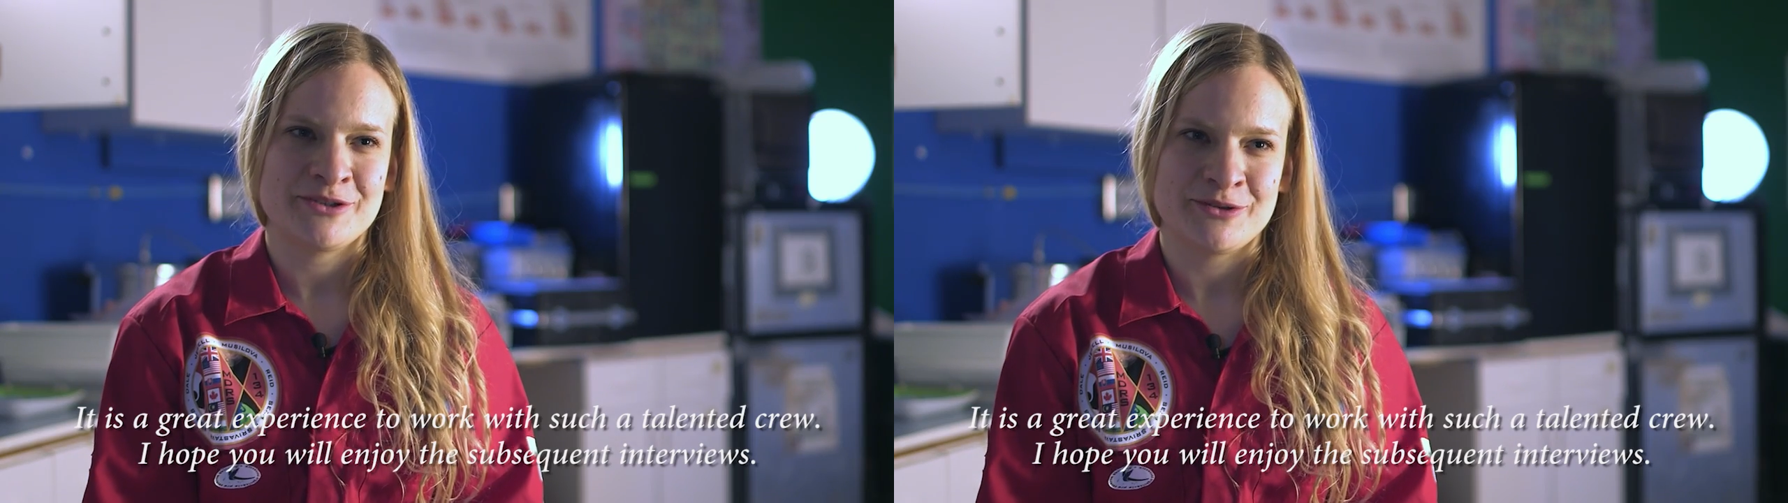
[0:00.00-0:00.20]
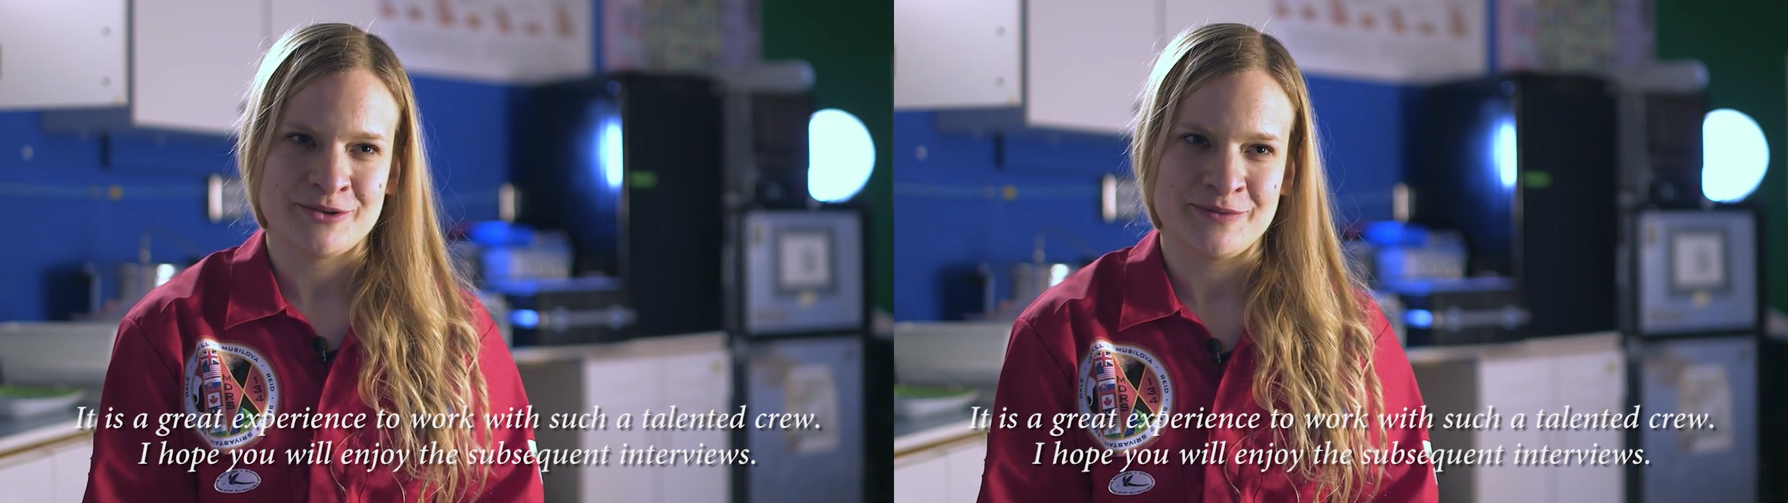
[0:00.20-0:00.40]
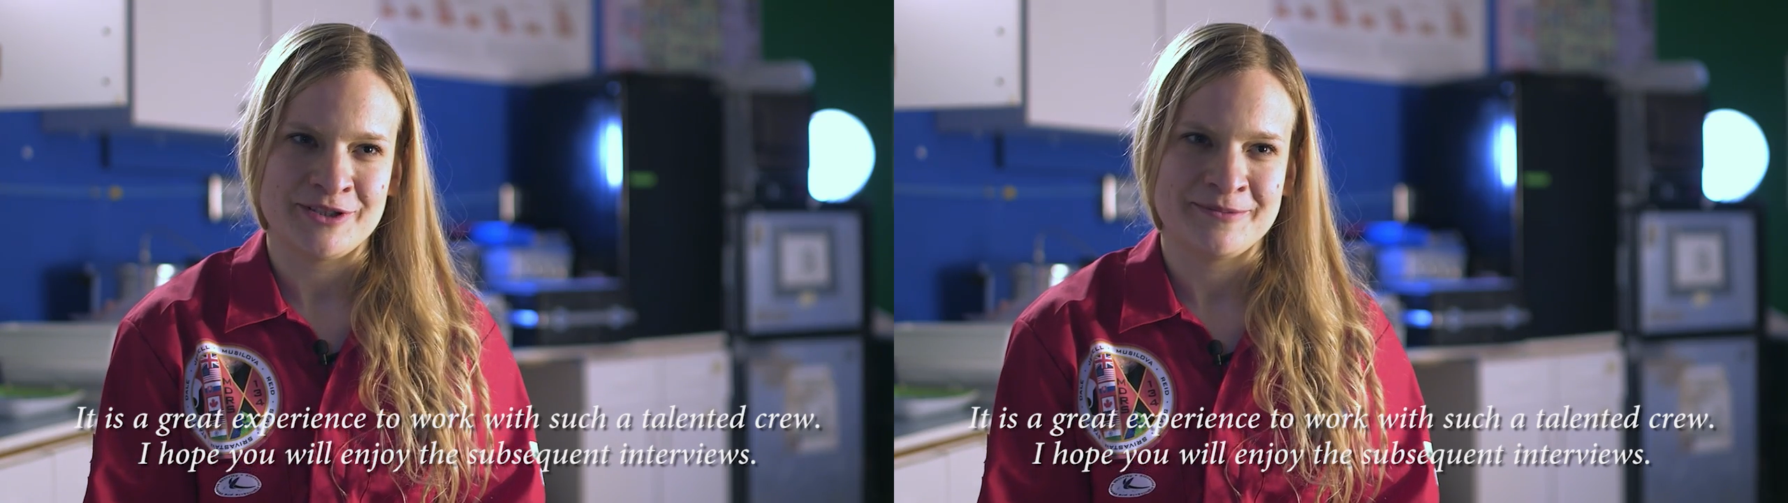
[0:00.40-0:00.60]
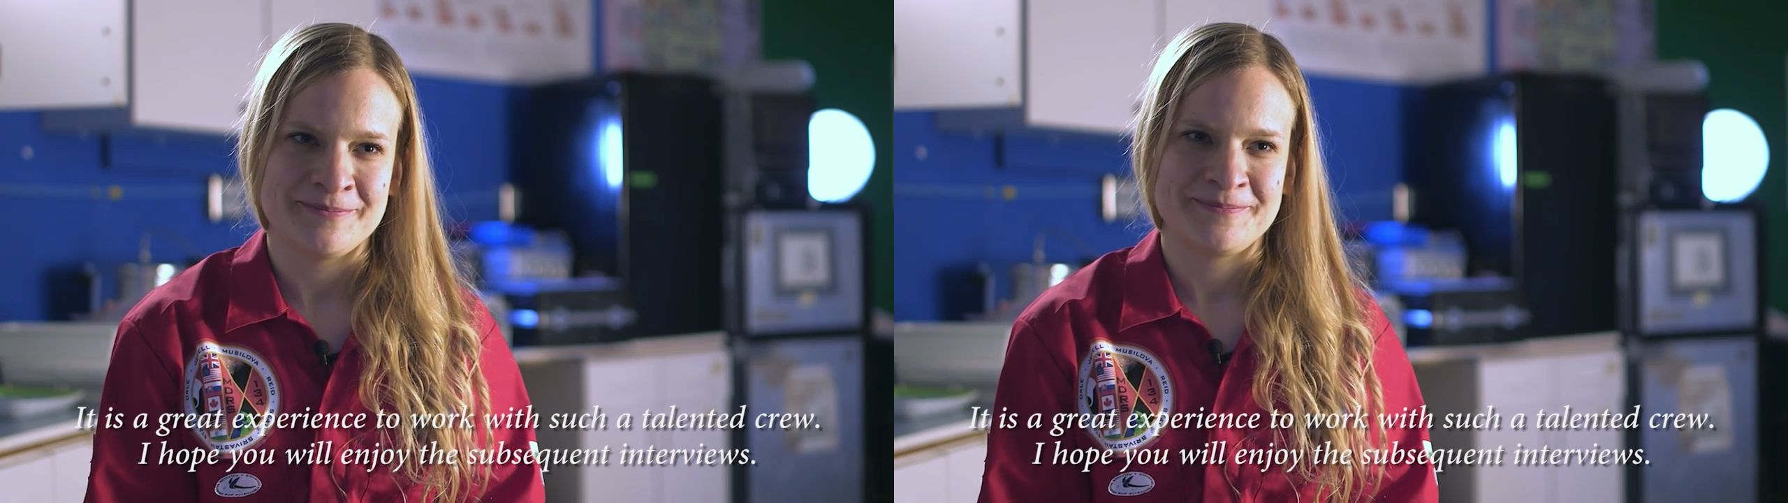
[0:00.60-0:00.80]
rozhovory.